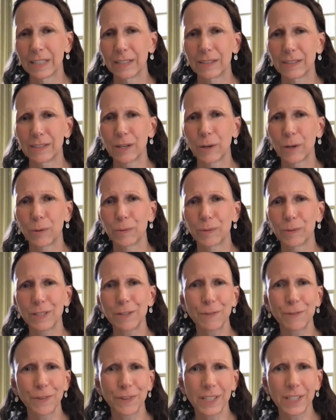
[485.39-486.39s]
So
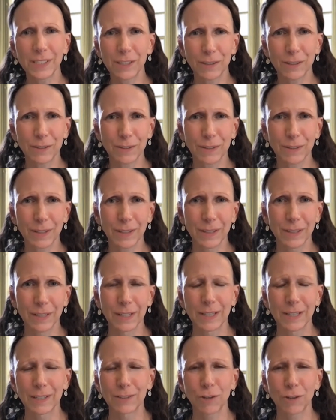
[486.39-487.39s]
different things are
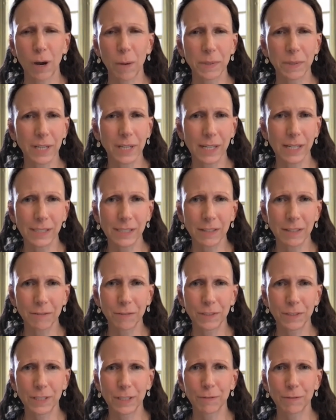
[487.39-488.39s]
traumatizing
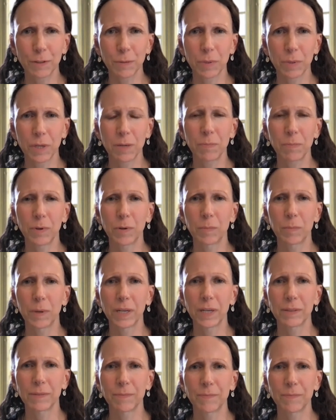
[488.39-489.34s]
for different people, but